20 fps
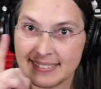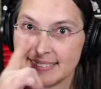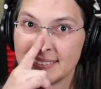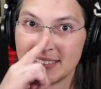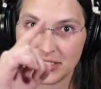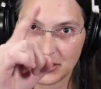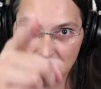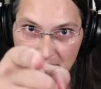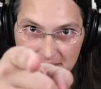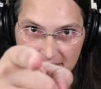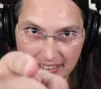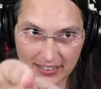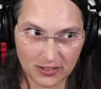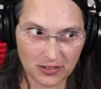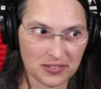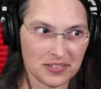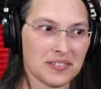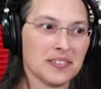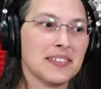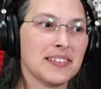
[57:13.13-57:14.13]
2
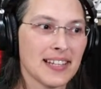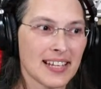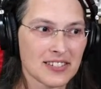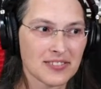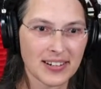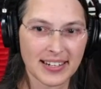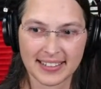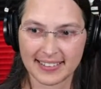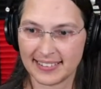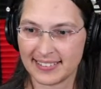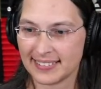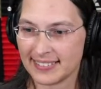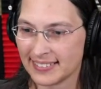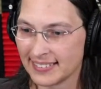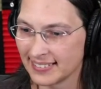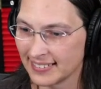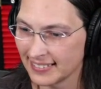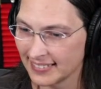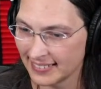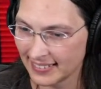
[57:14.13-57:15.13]
cycles, that's right.
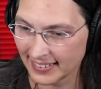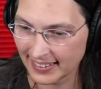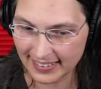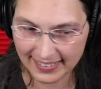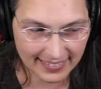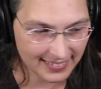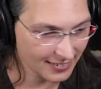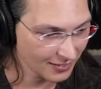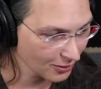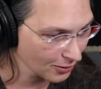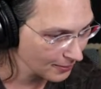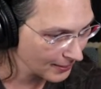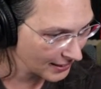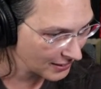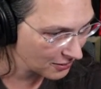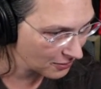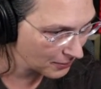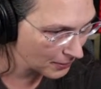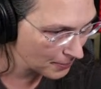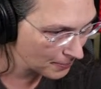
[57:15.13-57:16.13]
Again, going back to
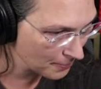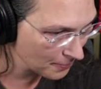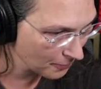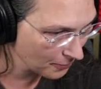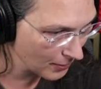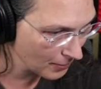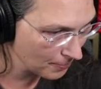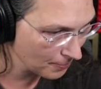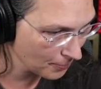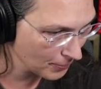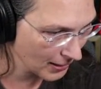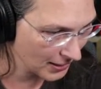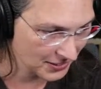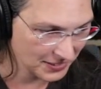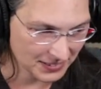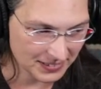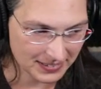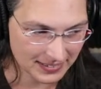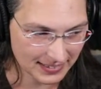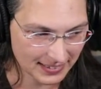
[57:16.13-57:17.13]
the web
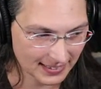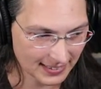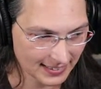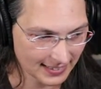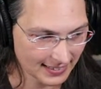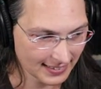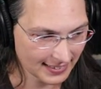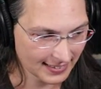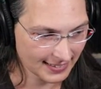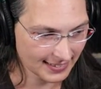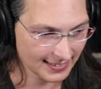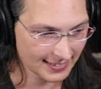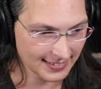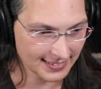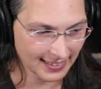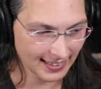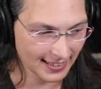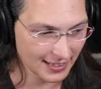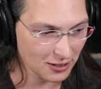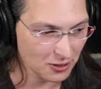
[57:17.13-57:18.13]
browser, because
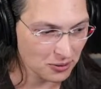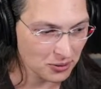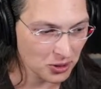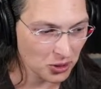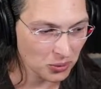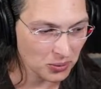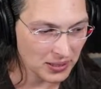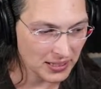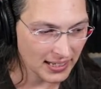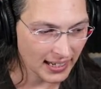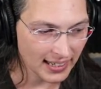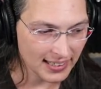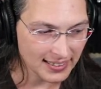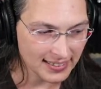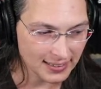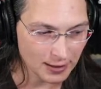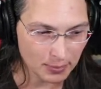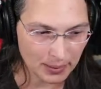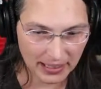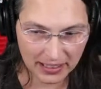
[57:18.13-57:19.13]
I don't know the
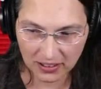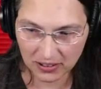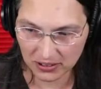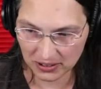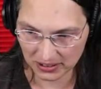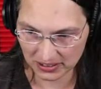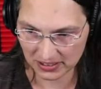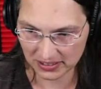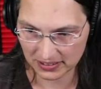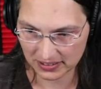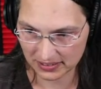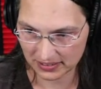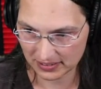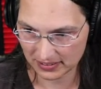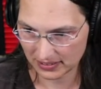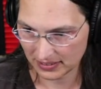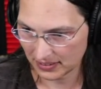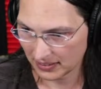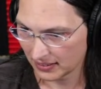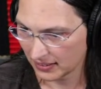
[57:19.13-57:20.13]
ISA by heart.
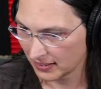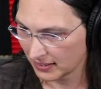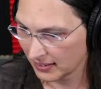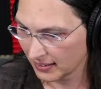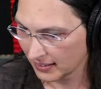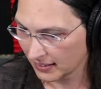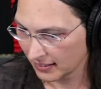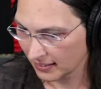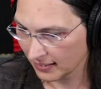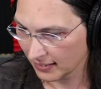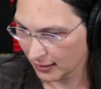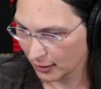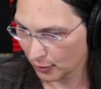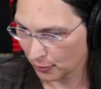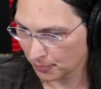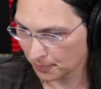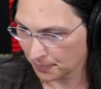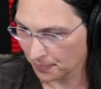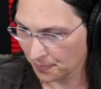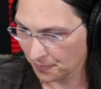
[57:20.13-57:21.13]

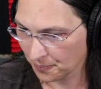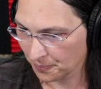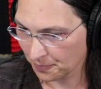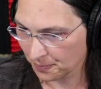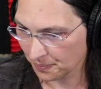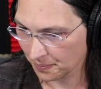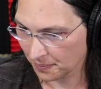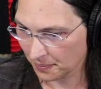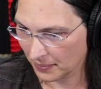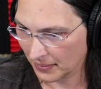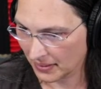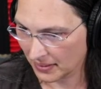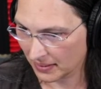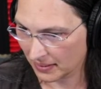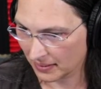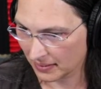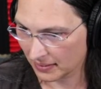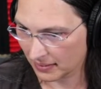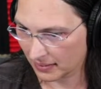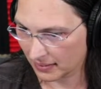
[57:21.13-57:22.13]

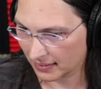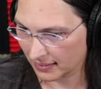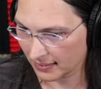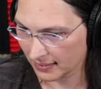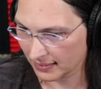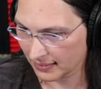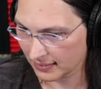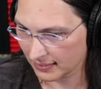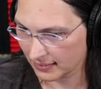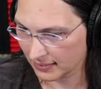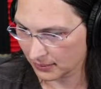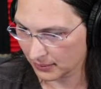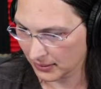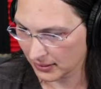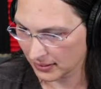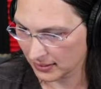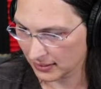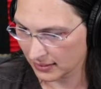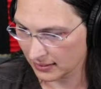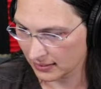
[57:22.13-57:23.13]
Let's see, where is it?